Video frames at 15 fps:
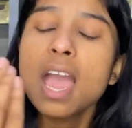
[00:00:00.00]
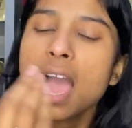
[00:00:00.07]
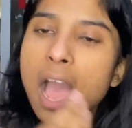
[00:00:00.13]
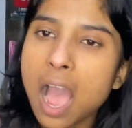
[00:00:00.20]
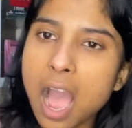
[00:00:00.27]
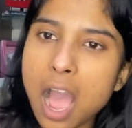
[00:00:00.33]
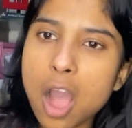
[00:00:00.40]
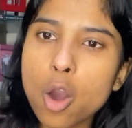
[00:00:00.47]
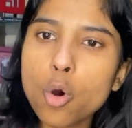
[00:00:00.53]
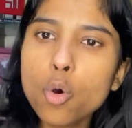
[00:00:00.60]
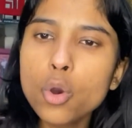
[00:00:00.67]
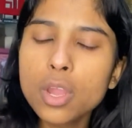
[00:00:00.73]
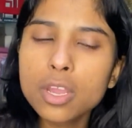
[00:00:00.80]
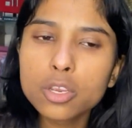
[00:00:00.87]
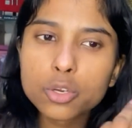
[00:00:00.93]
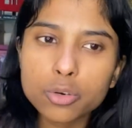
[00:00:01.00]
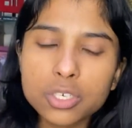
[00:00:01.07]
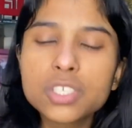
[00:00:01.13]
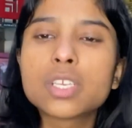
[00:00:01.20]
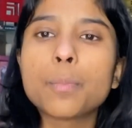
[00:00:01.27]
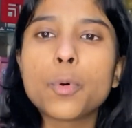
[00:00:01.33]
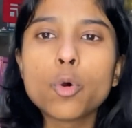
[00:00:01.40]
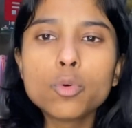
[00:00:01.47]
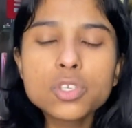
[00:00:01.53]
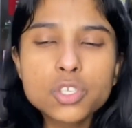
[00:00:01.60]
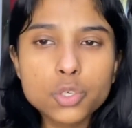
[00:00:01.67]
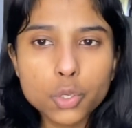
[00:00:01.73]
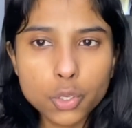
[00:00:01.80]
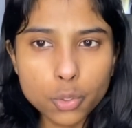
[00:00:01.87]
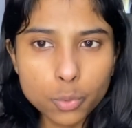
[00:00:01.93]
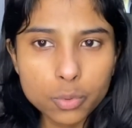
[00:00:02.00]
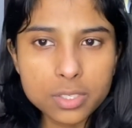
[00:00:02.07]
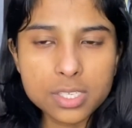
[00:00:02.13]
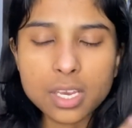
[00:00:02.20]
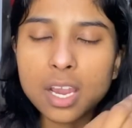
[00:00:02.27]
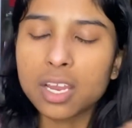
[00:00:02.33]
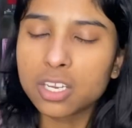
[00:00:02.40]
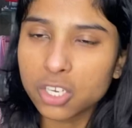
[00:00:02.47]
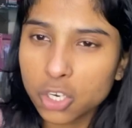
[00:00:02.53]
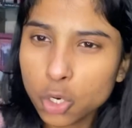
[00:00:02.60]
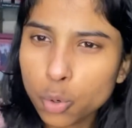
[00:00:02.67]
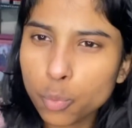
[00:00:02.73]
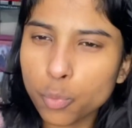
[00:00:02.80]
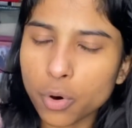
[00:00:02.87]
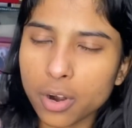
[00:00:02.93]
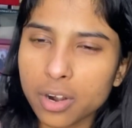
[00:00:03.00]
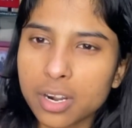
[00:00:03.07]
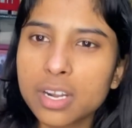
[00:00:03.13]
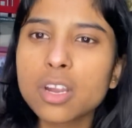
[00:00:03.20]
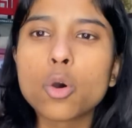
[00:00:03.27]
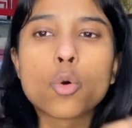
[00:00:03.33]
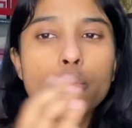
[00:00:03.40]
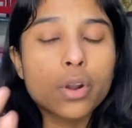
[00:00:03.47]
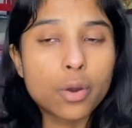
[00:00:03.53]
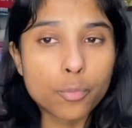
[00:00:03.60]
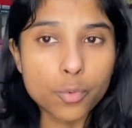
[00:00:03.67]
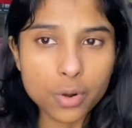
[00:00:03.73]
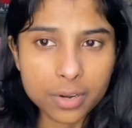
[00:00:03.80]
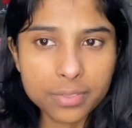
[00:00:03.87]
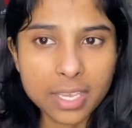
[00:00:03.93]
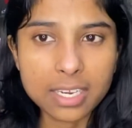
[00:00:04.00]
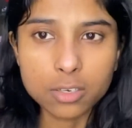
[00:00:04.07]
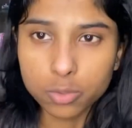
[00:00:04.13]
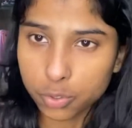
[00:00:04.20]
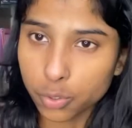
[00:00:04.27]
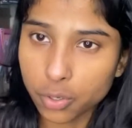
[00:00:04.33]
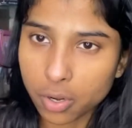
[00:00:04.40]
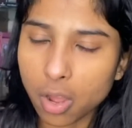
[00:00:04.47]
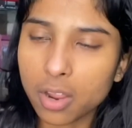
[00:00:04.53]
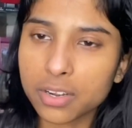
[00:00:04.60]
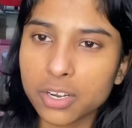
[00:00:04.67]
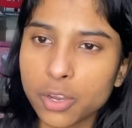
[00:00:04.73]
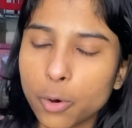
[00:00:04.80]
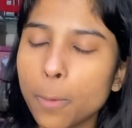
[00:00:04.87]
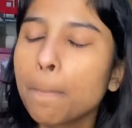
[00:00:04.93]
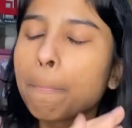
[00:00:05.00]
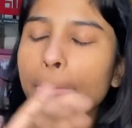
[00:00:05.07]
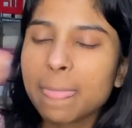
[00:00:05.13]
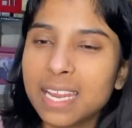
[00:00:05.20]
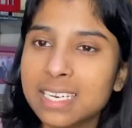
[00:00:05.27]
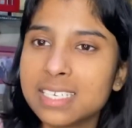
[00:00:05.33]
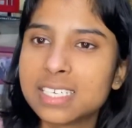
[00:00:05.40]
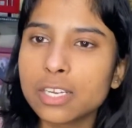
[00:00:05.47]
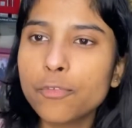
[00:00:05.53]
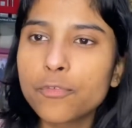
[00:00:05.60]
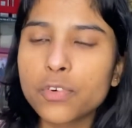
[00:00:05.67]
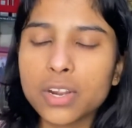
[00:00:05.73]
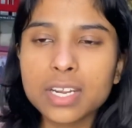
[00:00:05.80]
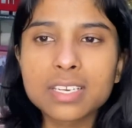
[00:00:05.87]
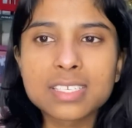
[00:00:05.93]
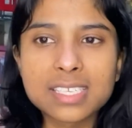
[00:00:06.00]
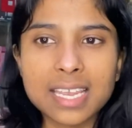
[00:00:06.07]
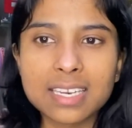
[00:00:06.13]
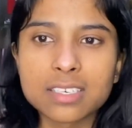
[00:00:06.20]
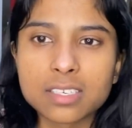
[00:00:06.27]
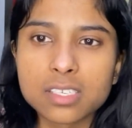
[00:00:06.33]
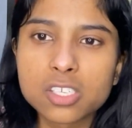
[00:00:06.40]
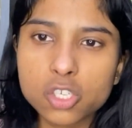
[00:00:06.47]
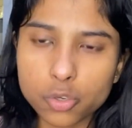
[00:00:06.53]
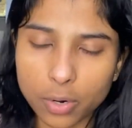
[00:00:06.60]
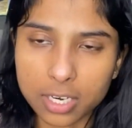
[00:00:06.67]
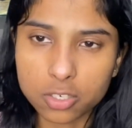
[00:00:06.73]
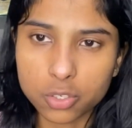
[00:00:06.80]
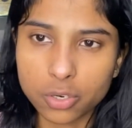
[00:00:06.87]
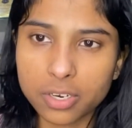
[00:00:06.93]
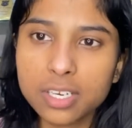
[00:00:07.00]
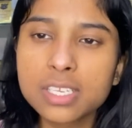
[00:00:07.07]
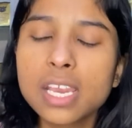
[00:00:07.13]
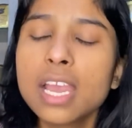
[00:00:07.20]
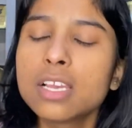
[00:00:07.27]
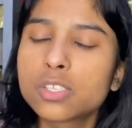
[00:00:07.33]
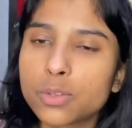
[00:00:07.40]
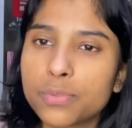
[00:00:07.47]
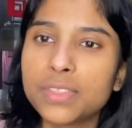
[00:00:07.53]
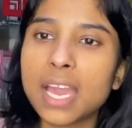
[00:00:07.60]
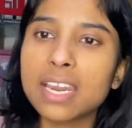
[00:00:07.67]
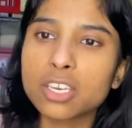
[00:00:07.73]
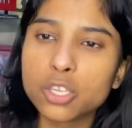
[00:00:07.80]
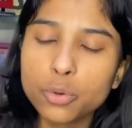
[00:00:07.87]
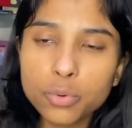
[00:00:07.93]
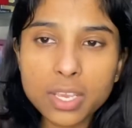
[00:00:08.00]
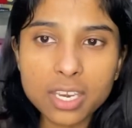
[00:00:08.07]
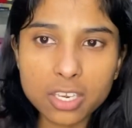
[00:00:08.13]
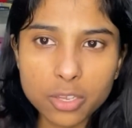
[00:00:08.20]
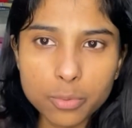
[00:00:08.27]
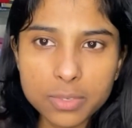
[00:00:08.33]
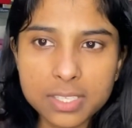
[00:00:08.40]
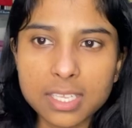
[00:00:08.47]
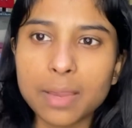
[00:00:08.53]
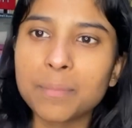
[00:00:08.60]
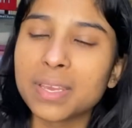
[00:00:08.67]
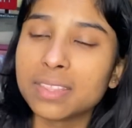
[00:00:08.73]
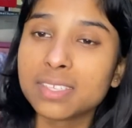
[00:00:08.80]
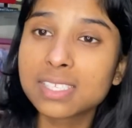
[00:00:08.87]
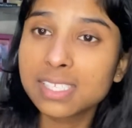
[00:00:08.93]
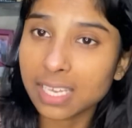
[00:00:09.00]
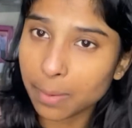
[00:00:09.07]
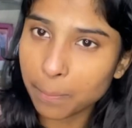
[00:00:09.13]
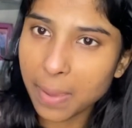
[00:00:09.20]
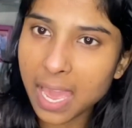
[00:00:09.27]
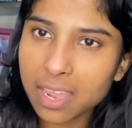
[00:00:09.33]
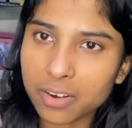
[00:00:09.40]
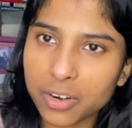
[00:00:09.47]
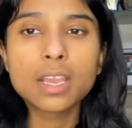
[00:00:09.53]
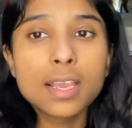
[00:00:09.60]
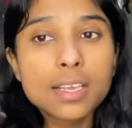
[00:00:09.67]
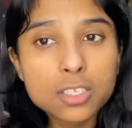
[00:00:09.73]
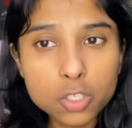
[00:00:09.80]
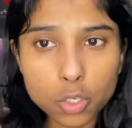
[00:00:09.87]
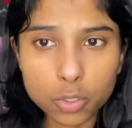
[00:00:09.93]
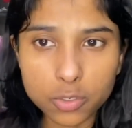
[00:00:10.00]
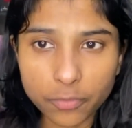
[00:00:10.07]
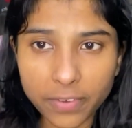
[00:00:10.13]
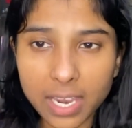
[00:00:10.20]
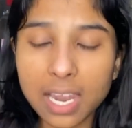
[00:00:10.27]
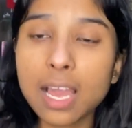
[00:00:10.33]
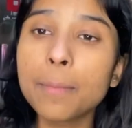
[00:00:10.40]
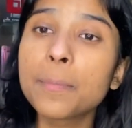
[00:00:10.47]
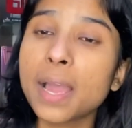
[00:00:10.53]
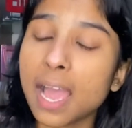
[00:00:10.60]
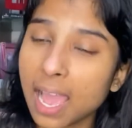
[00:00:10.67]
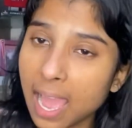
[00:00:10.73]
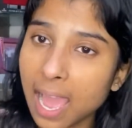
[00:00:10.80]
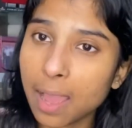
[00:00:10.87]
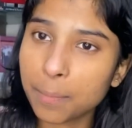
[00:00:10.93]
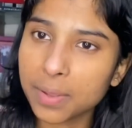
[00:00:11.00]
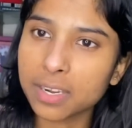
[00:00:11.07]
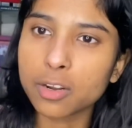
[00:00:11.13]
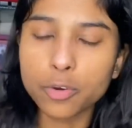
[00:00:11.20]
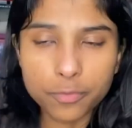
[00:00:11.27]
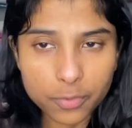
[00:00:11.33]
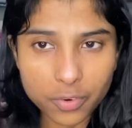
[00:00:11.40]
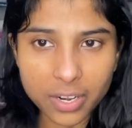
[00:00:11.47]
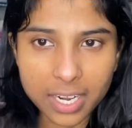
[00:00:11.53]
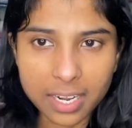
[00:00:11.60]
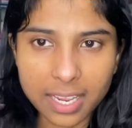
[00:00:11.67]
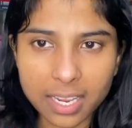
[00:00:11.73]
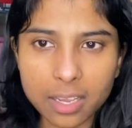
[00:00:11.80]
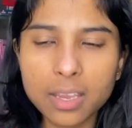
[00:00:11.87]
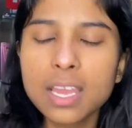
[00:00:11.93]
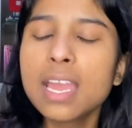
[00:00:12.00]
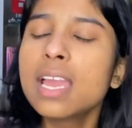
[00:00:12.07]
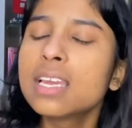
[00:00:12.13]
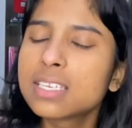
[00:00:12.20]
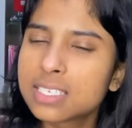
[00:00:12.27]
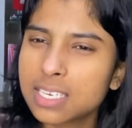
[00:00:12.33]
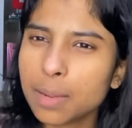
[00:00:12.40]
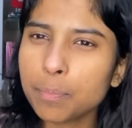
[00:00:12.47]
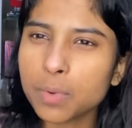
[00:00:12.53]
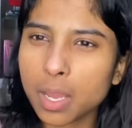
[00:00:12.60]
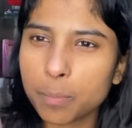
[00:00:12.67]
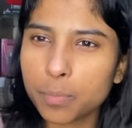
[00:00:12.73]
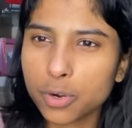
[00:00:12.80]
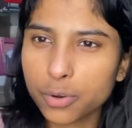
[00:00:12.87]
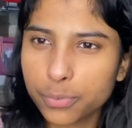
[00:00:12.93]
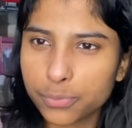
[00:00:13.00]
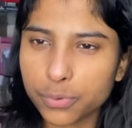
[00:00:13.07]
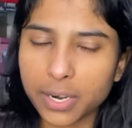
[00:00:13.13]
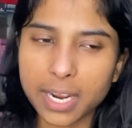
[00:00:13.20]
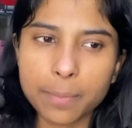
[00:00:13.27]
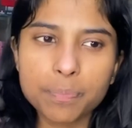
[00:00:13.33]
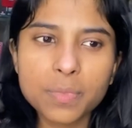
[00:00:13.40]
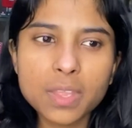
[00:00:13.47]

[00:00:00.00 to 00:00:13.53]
how you're supposed to use a new word or a word that you do not know in different sentence structure so that you can use them in the same manner. So develop a habit of reading. Tip number 3,